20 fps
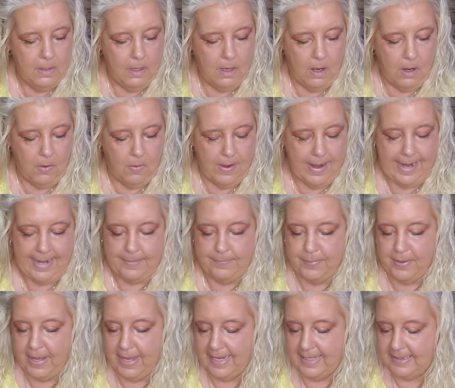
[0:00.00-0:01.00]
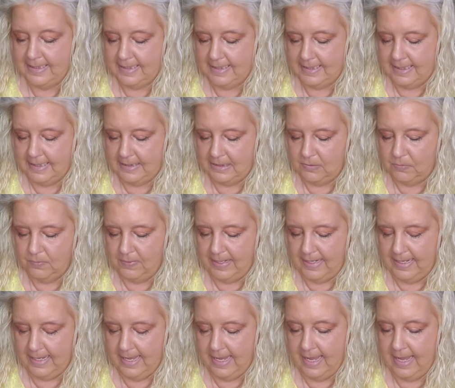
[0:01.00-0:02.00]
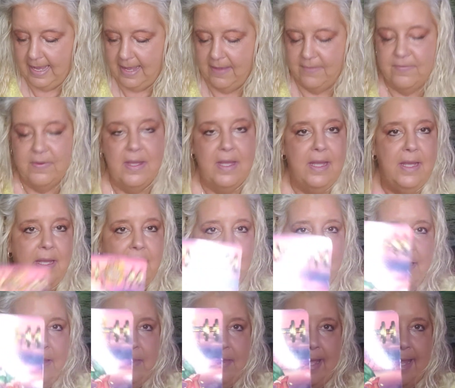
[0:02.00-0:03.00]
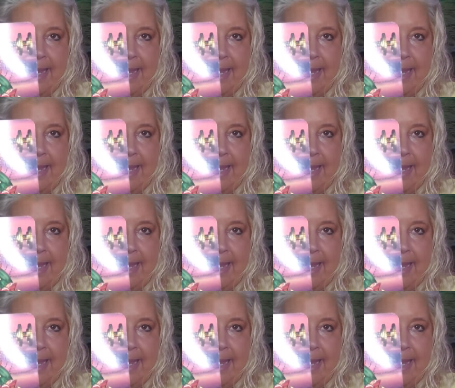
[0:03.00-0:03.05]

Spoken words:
All right, Pisces, we have the